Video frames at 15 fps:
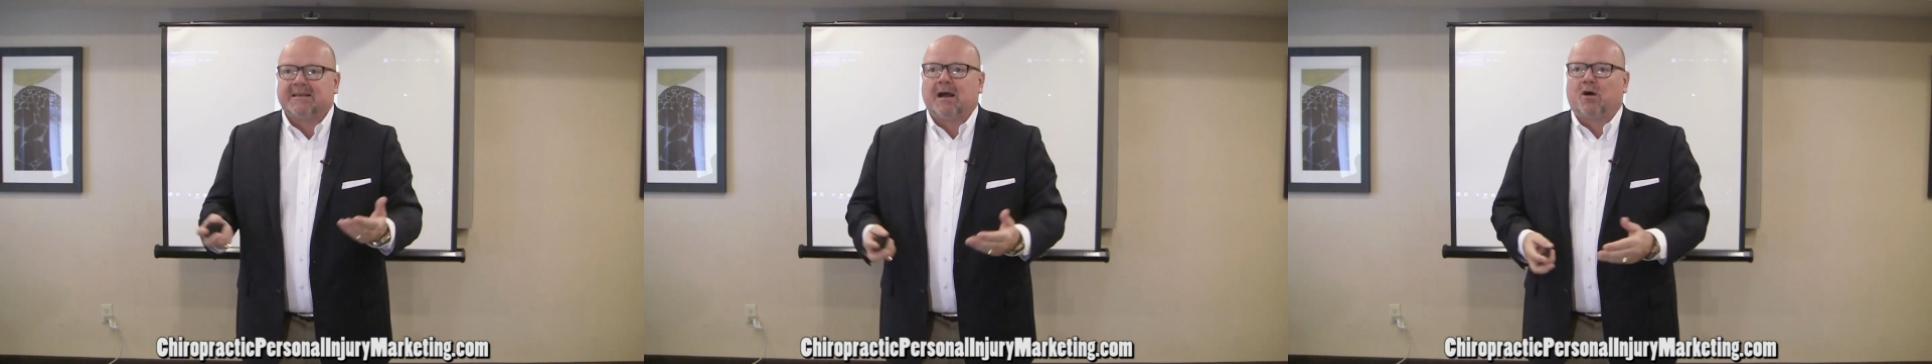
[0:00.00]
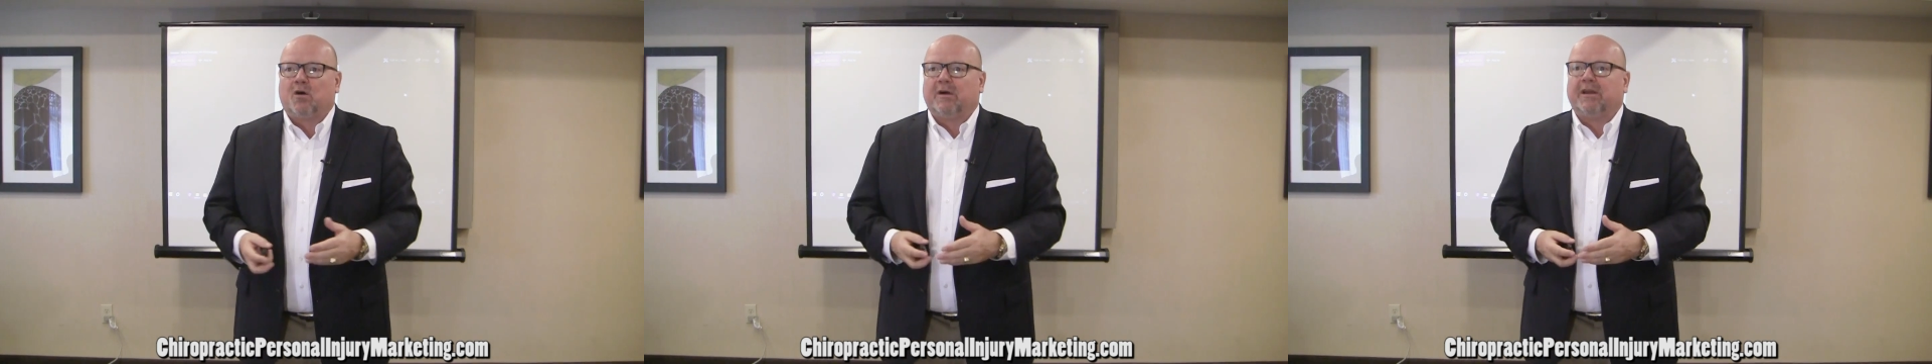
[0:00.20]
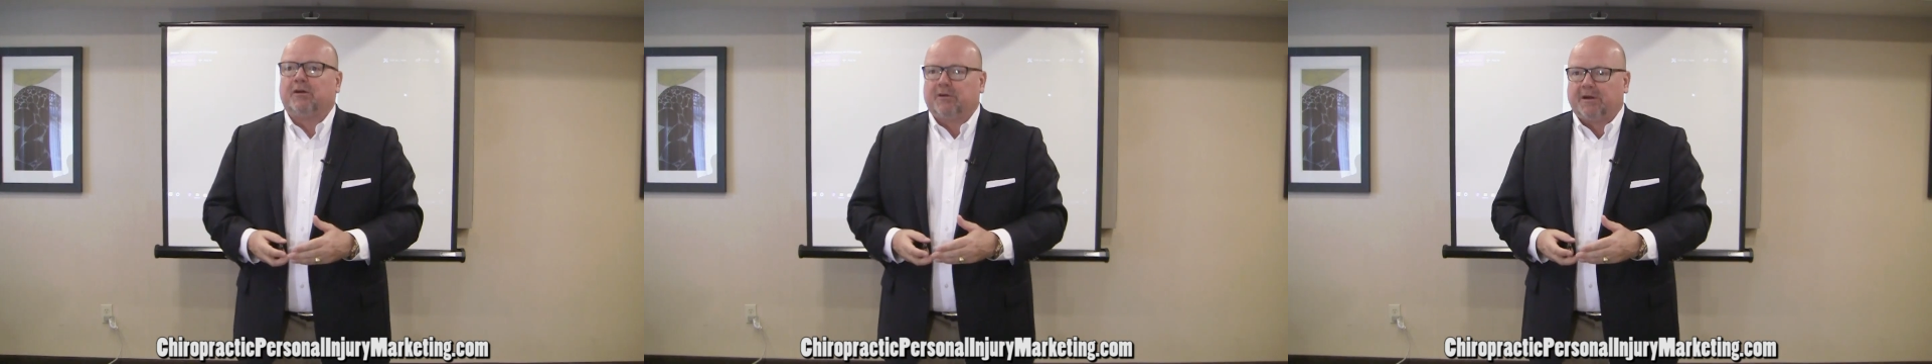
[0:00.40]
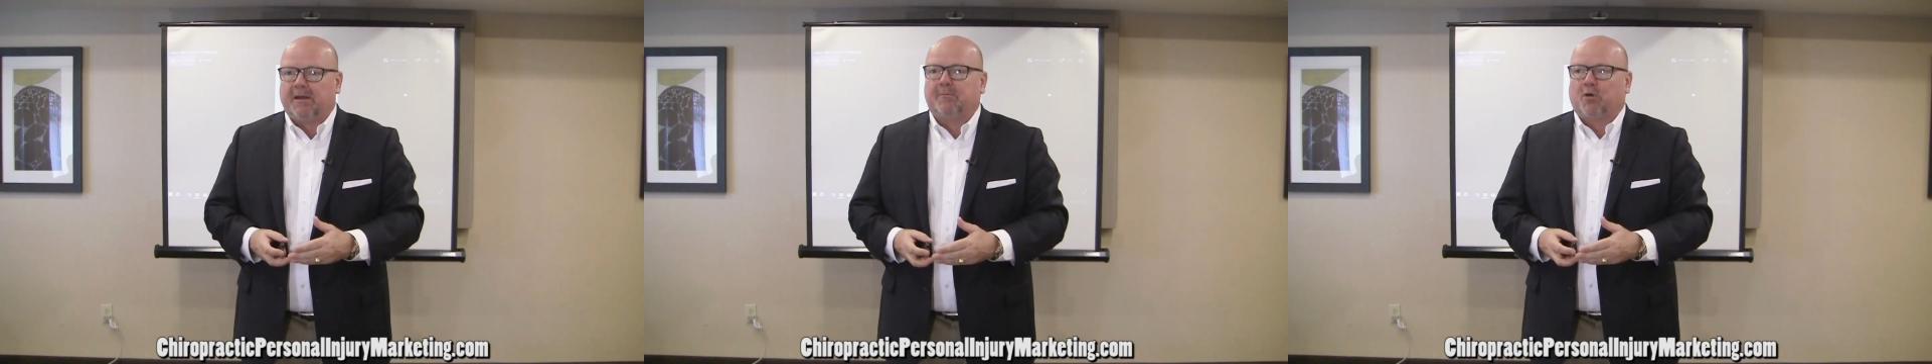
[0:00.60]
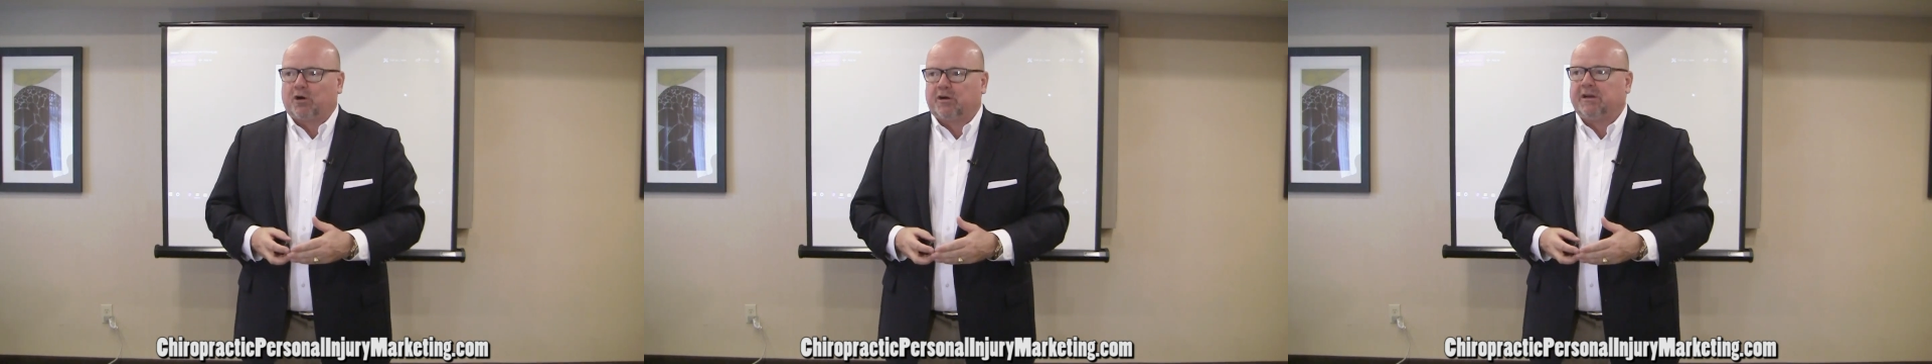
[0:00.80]
how
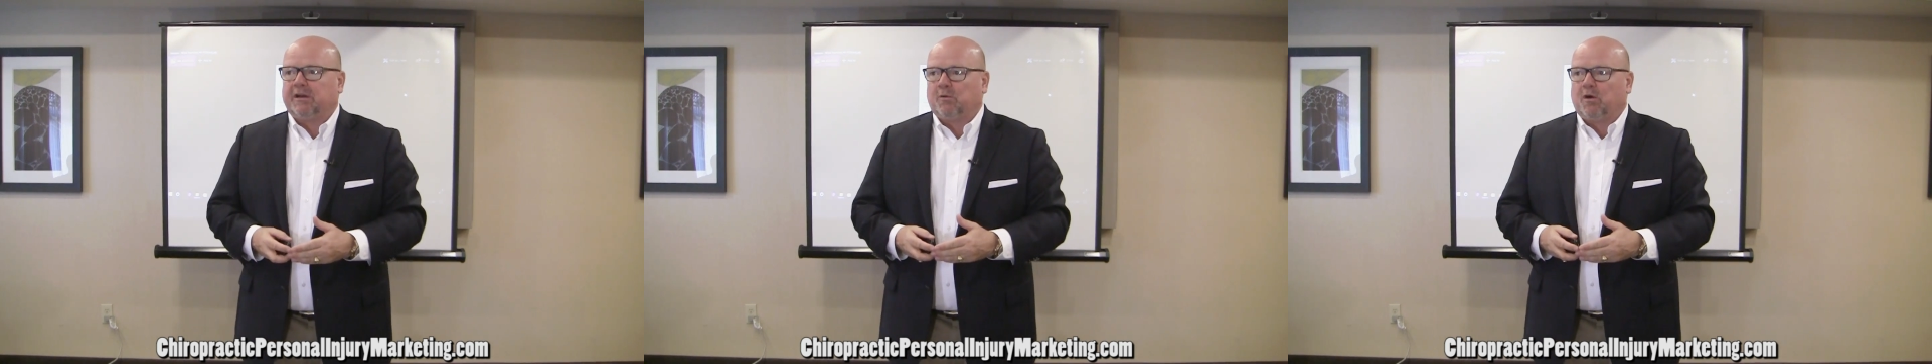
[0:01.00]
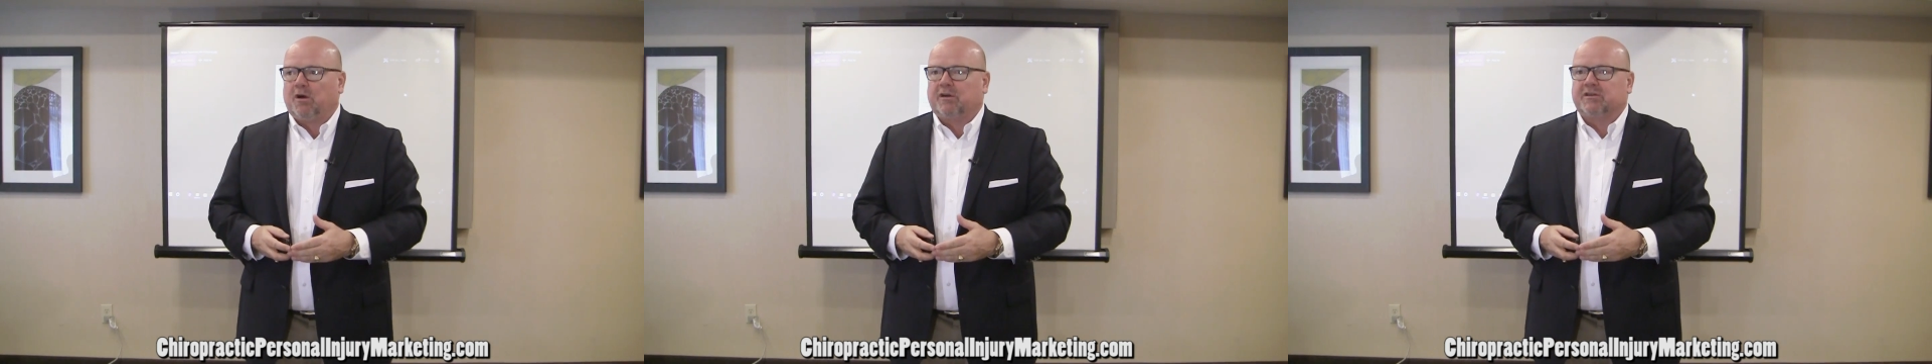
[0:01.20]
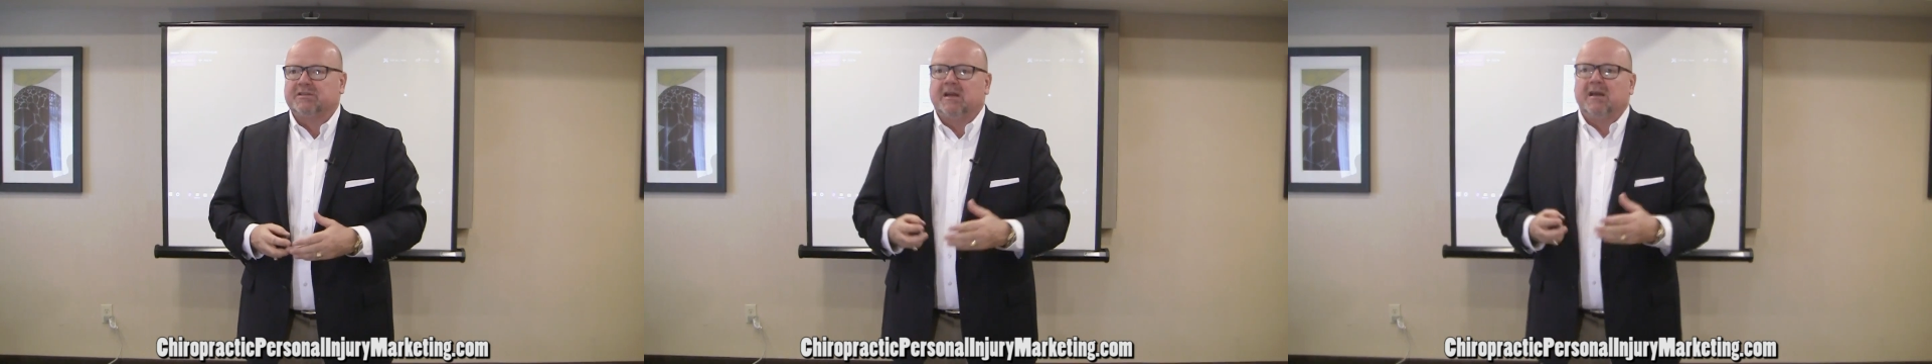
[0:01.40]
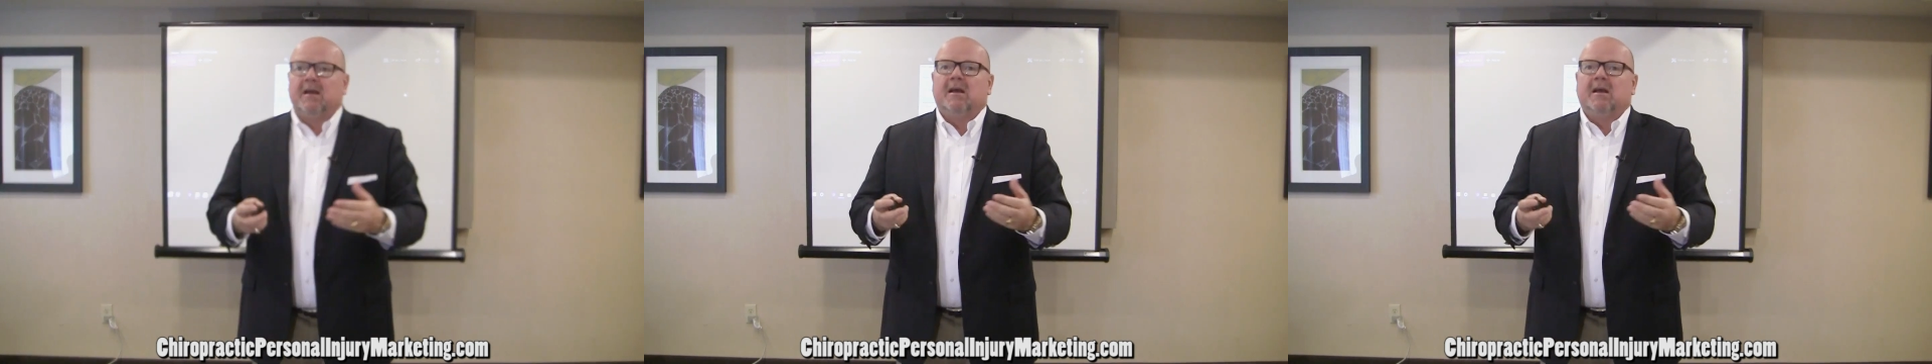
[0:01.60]
internet marketing works.